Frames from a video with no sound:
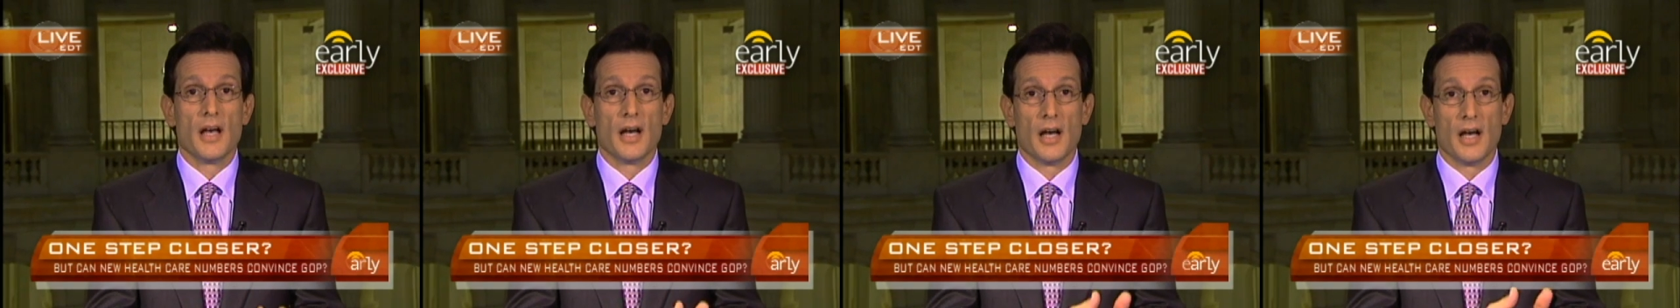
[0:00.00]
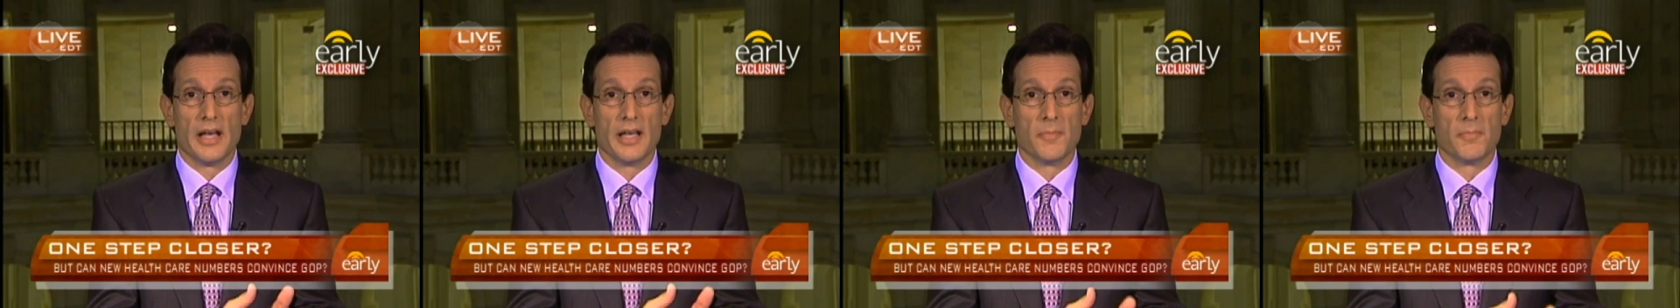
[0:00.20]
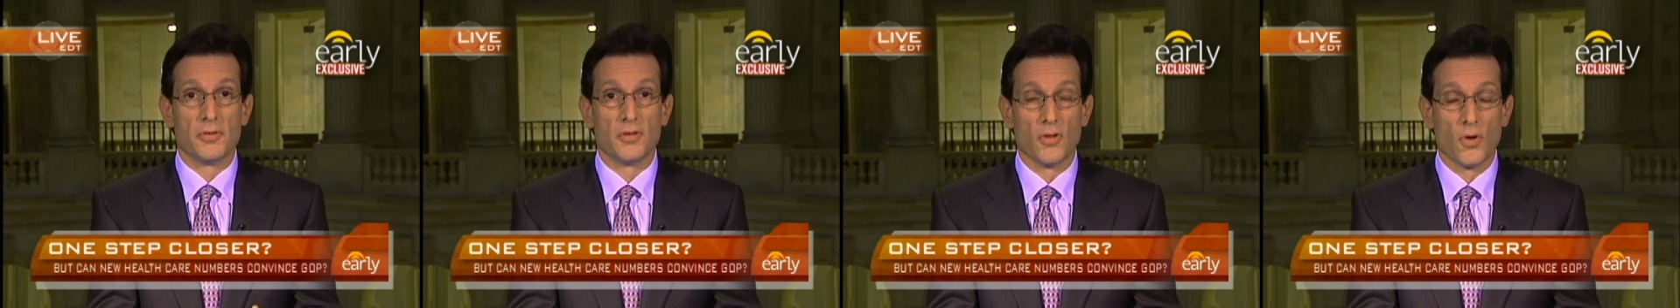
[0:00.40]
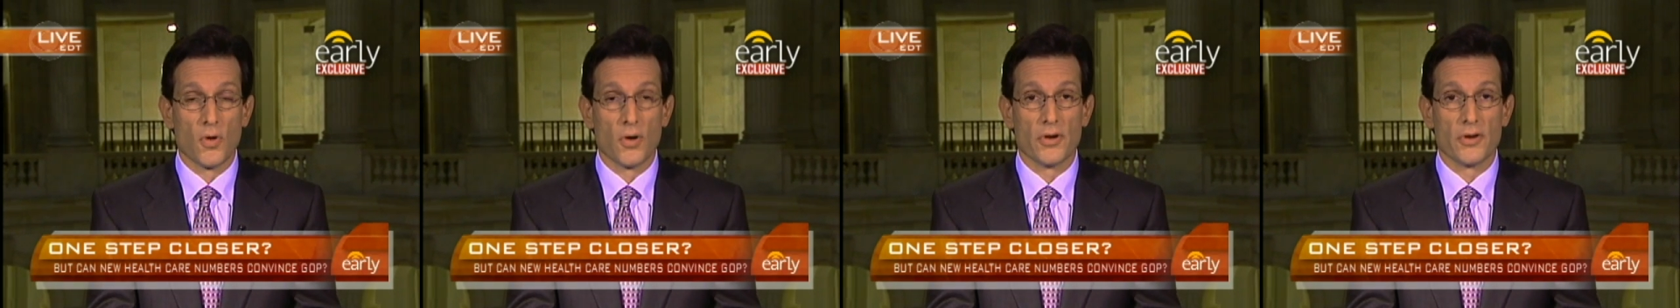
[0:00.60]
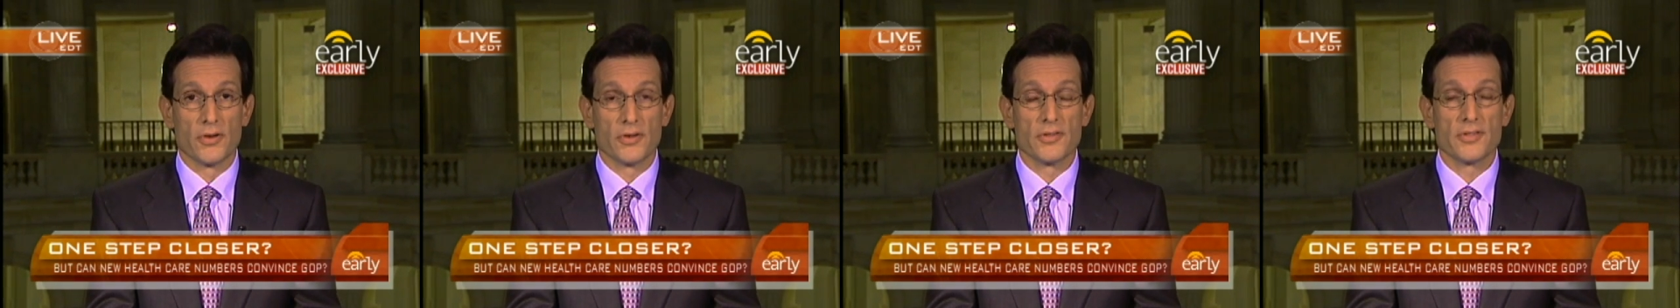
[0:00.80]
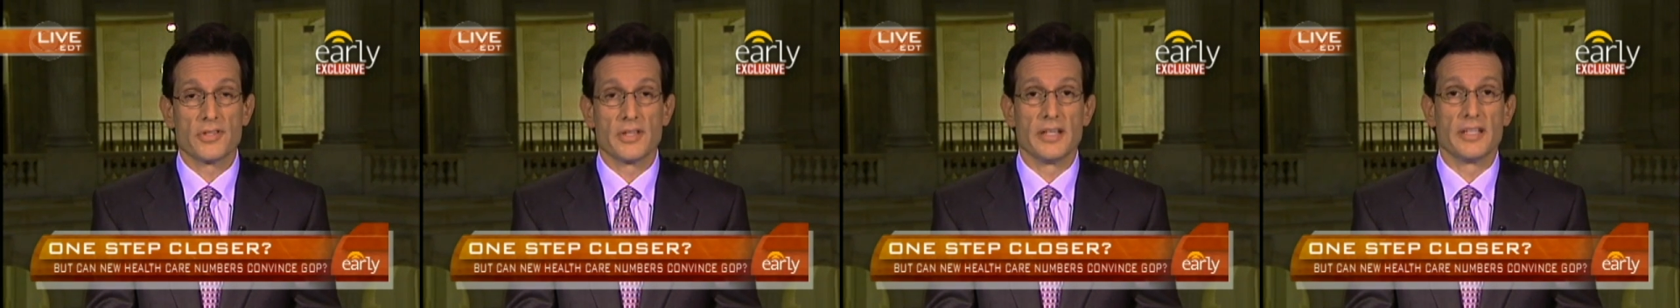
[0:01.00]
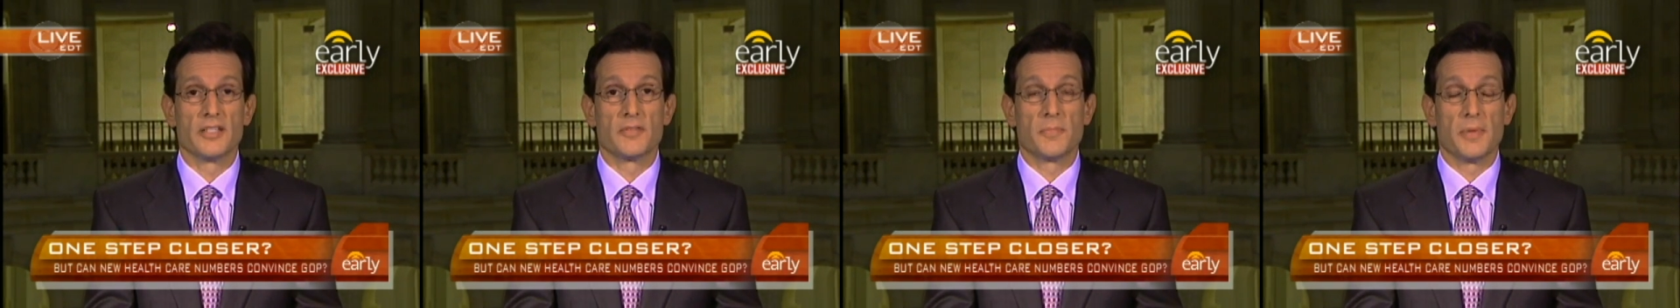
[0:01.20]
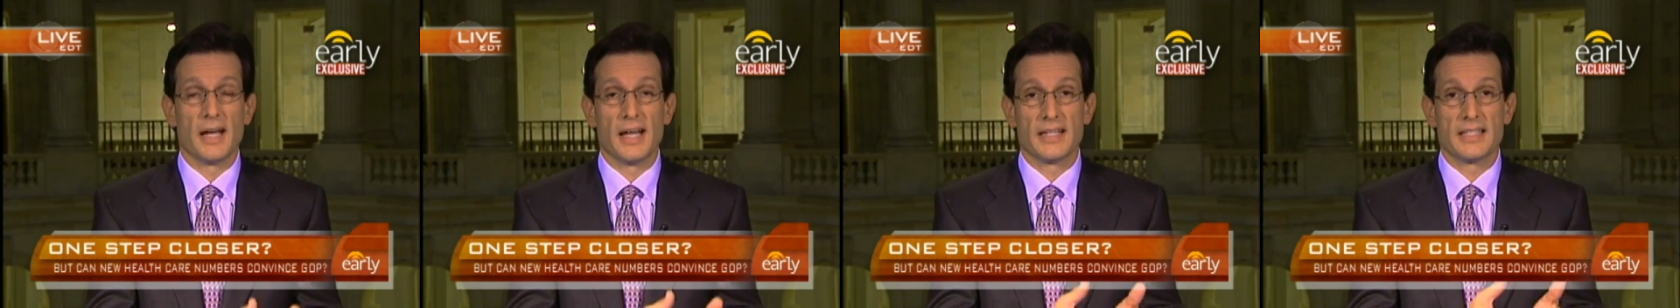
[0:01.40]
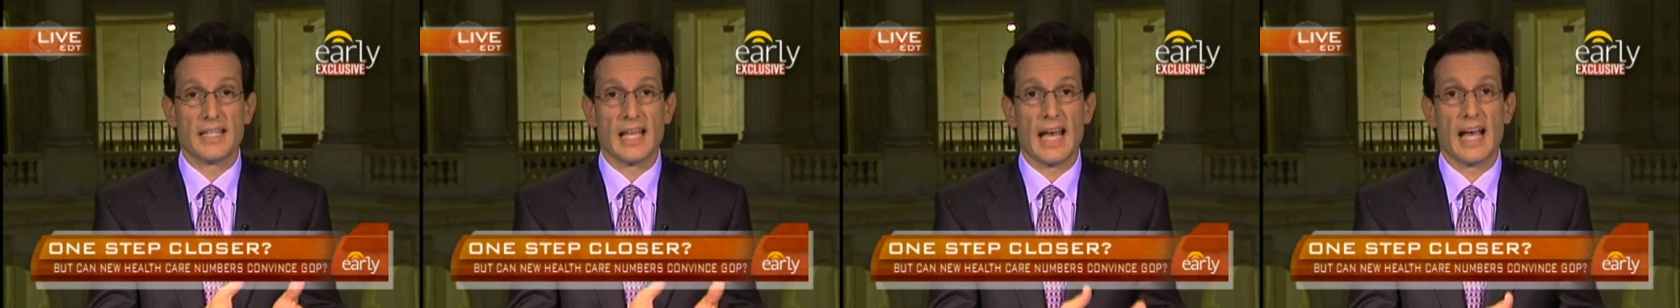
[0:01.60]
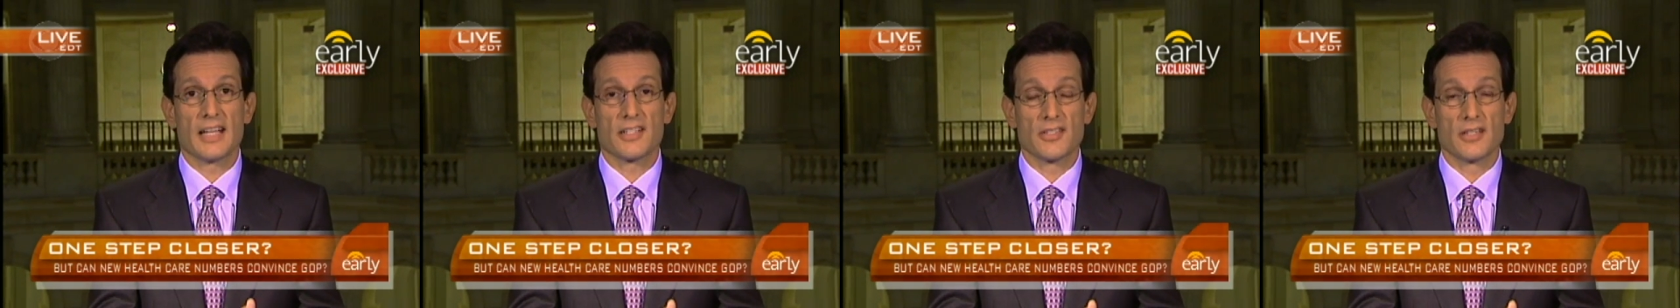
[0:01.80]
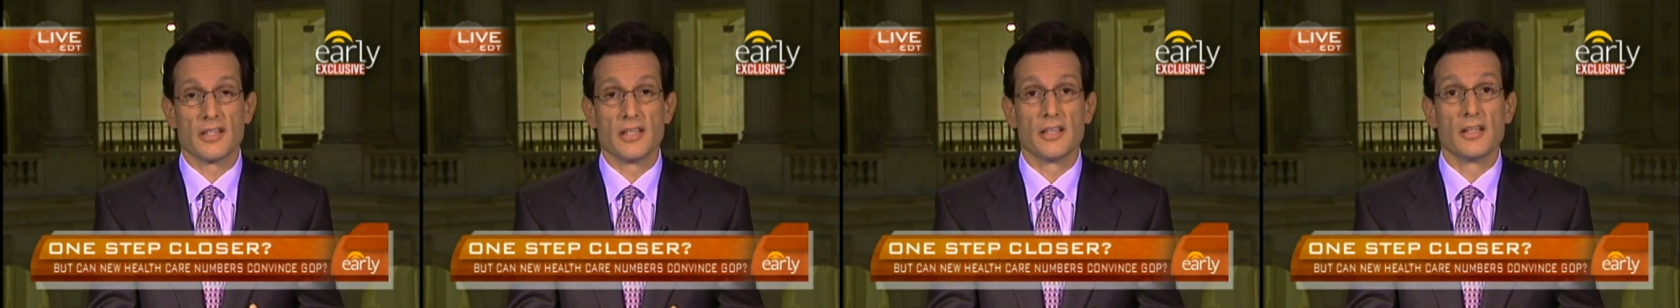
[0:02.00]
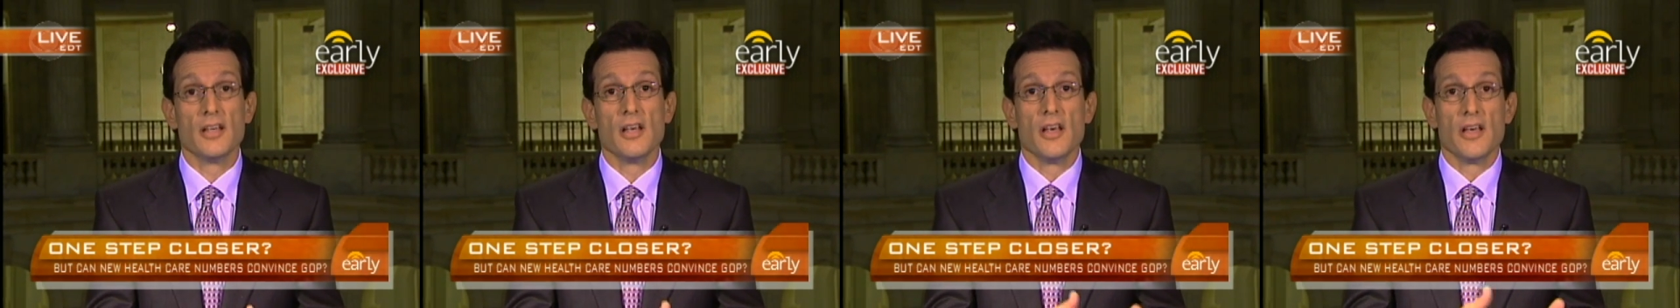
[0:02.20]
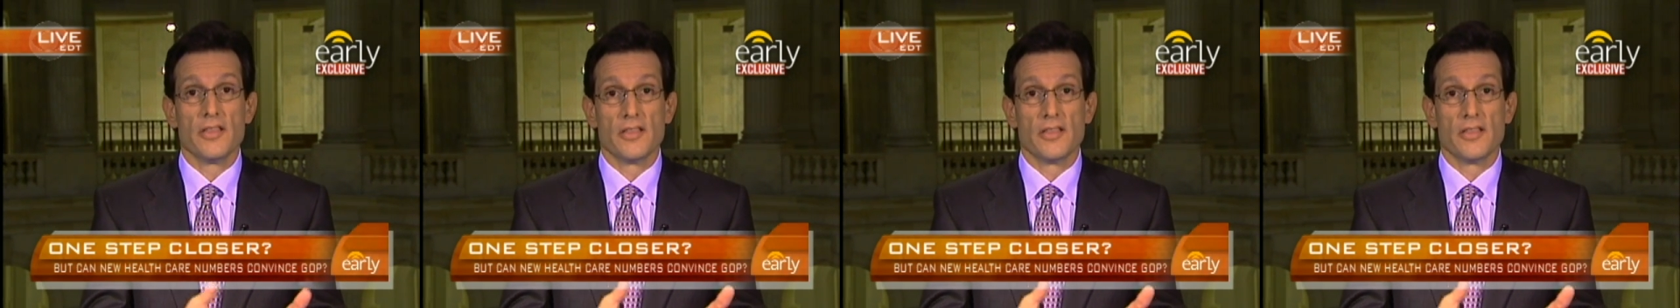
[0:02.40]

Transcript: uh, employers is by taxing